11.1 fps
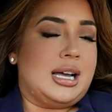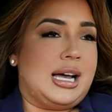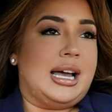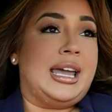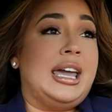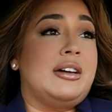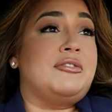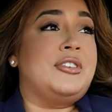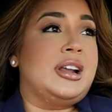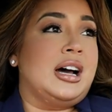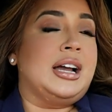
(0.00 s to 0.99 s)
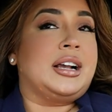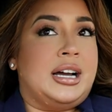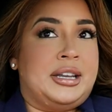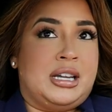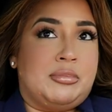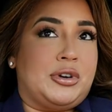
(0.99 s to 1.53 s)
I have not
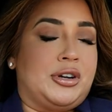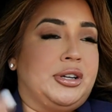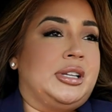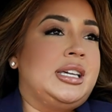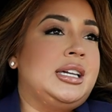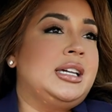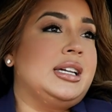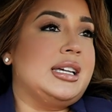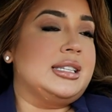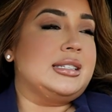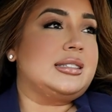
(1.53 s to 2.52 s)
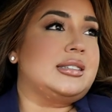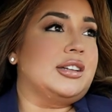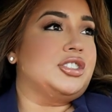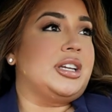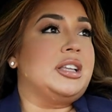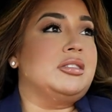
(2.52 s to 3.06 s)
gotten up early in such
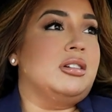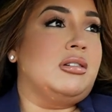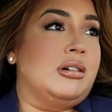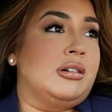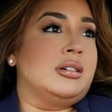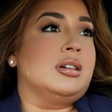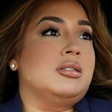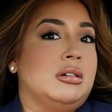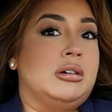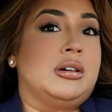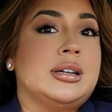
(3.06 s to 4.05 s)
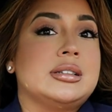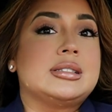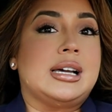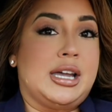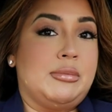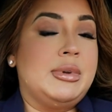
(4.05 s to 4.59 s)
a long, long
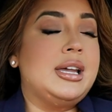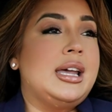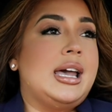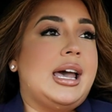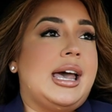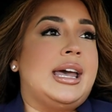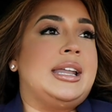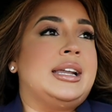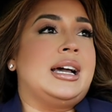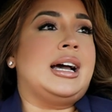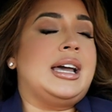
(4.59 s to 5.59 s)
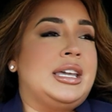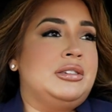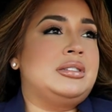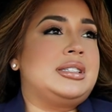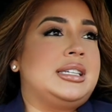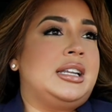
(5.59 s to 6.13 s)
time. And I
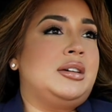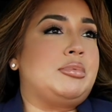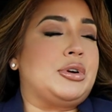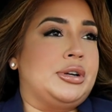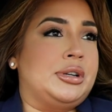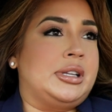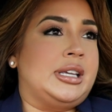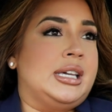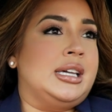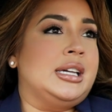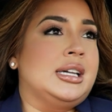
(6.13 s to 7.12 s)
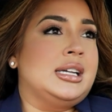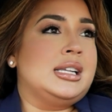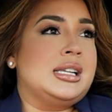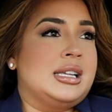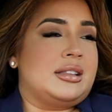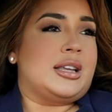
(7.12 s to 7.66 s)
used to get up early,
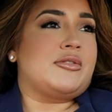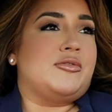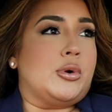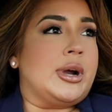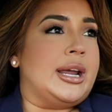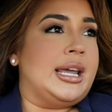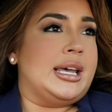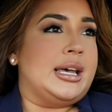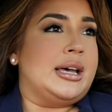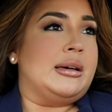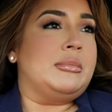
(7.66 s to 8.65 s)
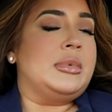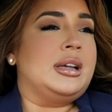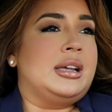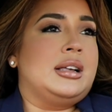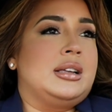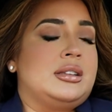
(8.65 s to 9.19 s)
like 4 a.m.,
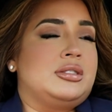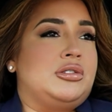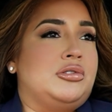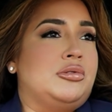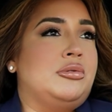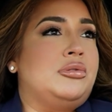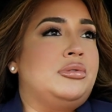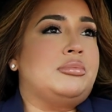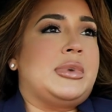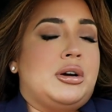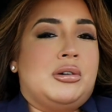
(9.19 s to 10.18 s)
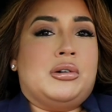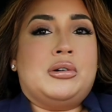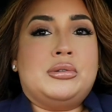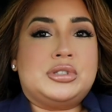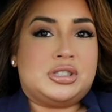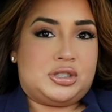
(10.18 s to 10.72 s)
do my
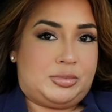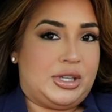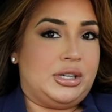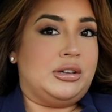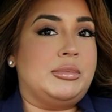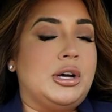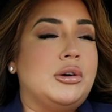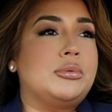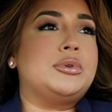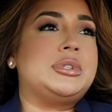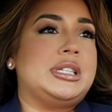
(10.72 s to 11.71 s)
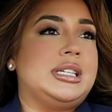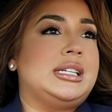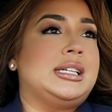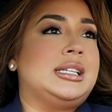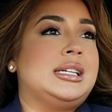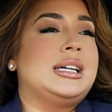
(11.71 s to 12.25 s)
whole spiel, my whole routine,